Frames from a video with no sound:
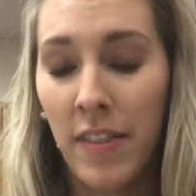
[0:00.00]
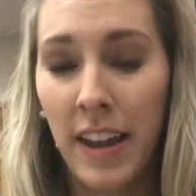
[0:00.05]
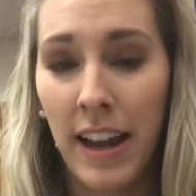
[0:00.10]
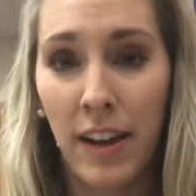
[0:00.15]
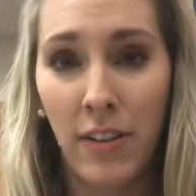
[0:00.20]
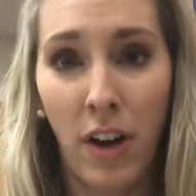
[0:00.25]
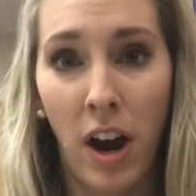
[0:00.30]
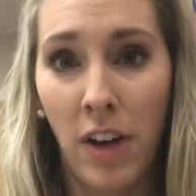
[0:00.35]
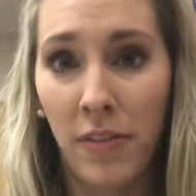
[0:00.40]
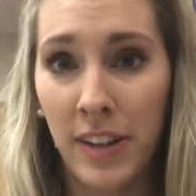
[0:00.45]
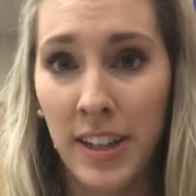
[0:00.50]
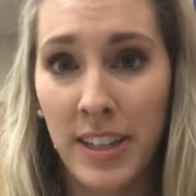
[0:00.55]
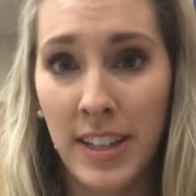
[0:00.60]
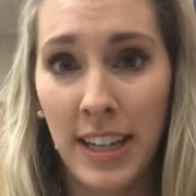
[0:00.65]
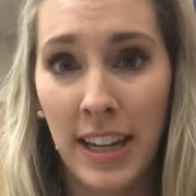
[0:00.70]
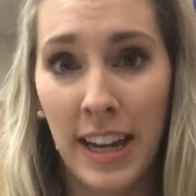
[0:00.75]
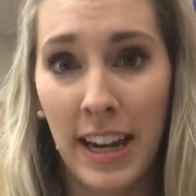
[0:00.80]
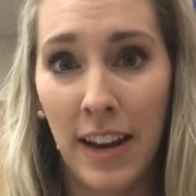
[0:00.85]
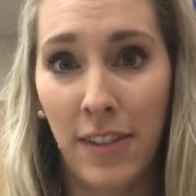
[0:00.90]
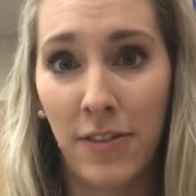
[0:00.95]
It,
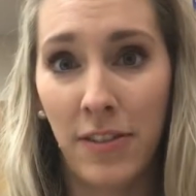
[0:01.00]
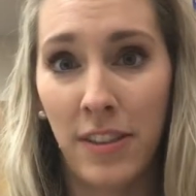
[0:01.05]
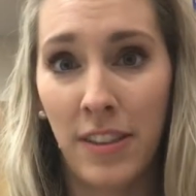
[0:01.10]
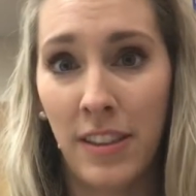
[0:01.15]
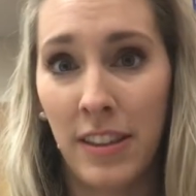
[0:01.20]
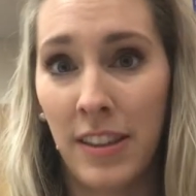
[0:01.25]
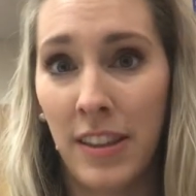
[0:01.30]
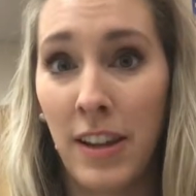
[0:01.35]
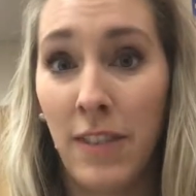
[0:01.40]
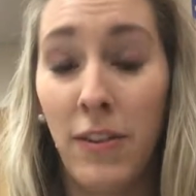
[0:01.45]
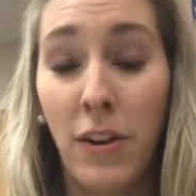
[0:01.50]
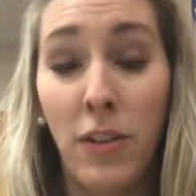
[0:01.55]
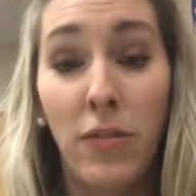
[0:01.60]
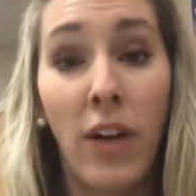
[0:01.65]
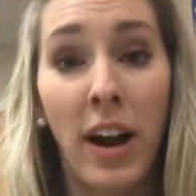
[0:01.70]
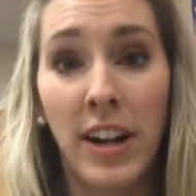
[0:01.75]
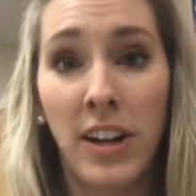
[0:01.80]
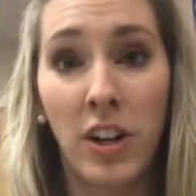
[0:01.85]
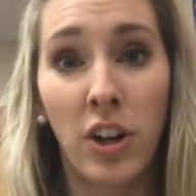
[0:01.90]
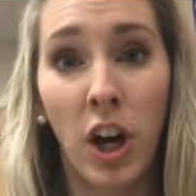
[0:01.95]
obviously, if, if you
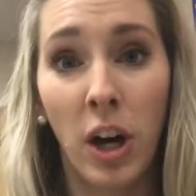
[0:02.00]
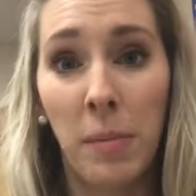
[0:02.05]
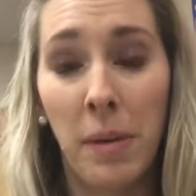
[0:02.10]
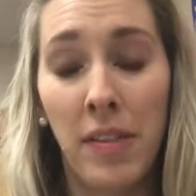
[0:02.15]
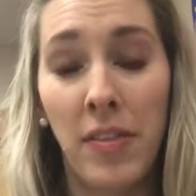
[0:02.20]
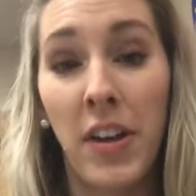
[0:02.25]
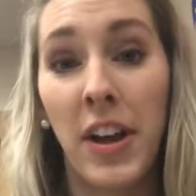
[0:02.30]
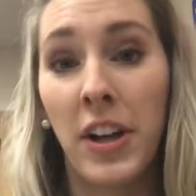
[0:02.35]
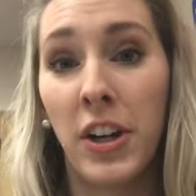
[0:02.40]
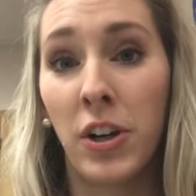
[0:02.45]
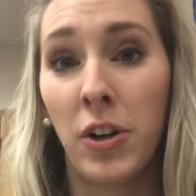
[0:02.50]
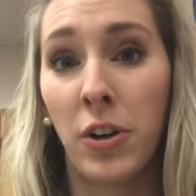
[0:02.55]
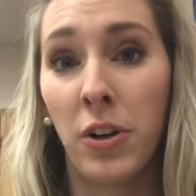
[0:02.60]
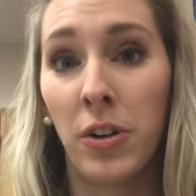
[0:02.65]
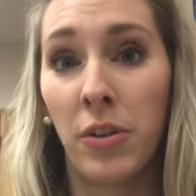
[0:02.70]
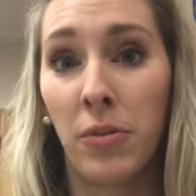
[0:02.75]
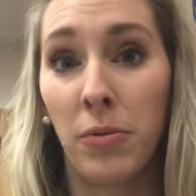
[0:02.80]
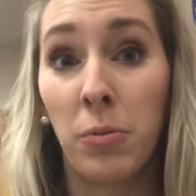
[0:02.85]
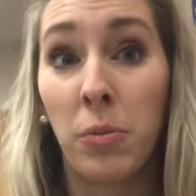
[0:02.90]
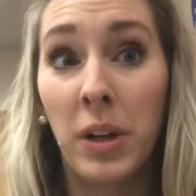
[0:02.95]
find a garment that
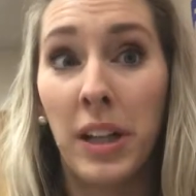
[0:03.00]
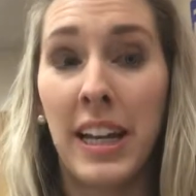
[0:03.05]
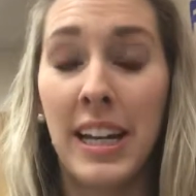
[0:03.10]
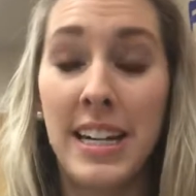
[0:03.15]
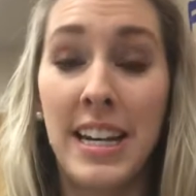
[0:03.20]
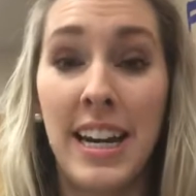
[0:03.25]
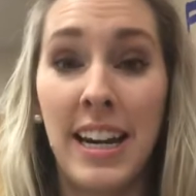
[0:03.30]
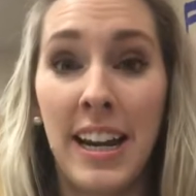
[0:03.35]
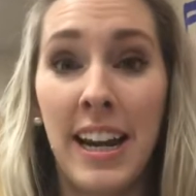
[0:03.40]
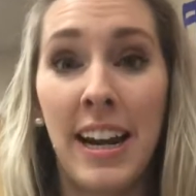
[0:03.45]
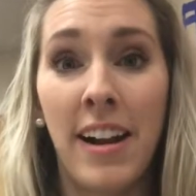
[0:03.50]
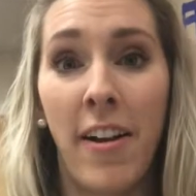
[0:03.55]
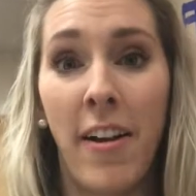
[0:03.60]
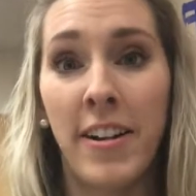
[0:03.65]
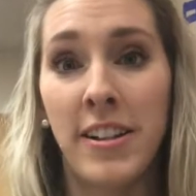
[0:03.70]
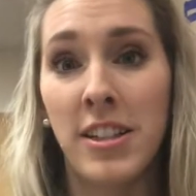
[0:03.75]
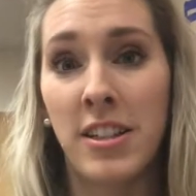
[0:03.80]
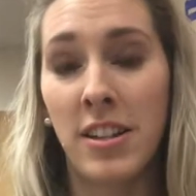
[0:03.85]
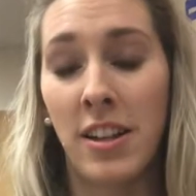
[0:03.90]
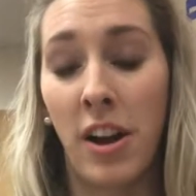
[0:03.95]
you're really needing,
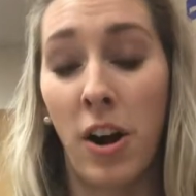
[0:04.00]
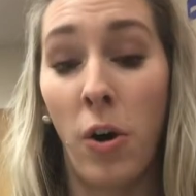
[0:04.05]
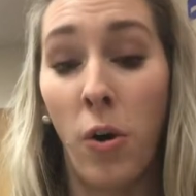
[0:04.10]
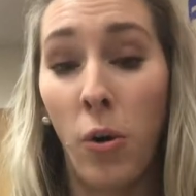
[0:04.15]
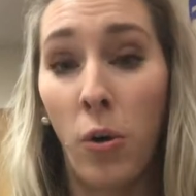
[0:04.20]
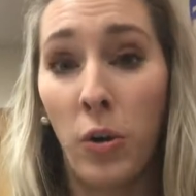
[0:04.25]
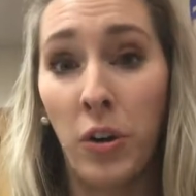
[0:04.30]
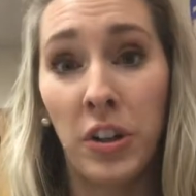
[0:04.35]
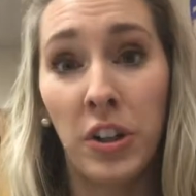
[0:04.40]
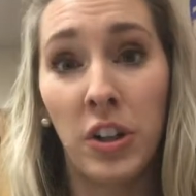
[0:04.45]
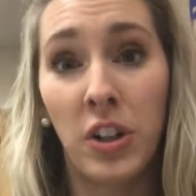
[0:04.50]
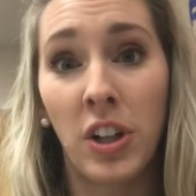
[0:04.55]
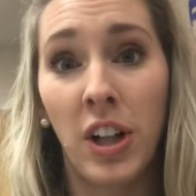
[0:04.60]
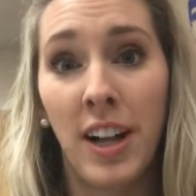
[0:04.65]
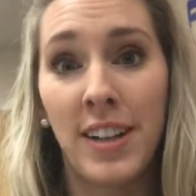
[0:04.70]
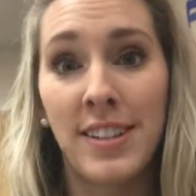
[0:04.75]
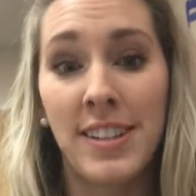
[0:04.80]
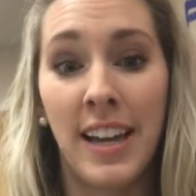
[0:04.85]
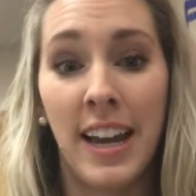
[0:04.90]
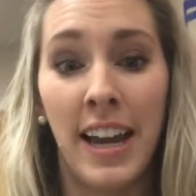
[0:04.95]
it's a hole in your
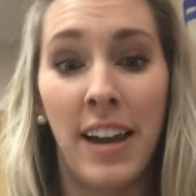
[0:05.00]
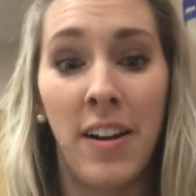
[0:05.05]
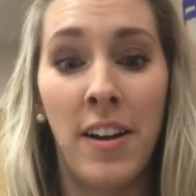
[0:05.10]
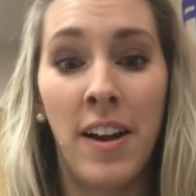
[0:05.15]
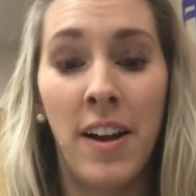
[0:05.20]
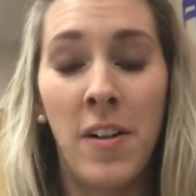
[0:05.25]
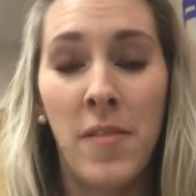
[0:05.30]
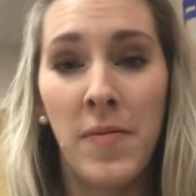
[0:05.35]
closet,